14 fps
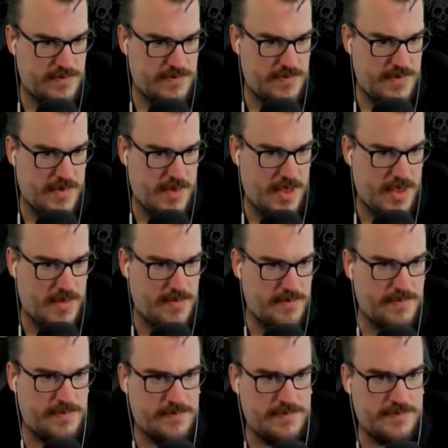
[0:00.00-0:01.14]
Nah.
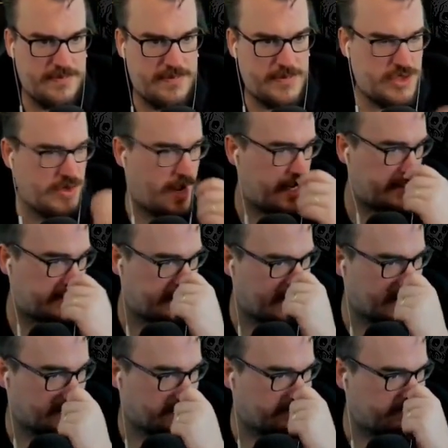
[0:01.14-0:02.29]
Try to
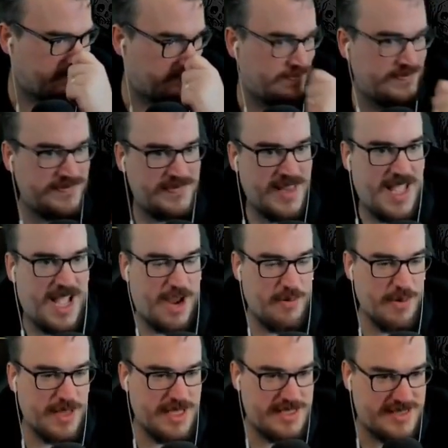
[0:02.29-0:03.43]
stun him. I
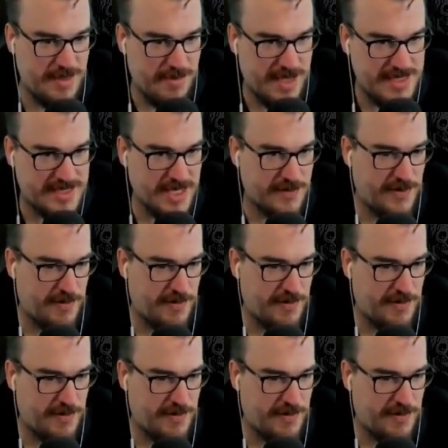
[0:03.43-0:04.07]
really set myself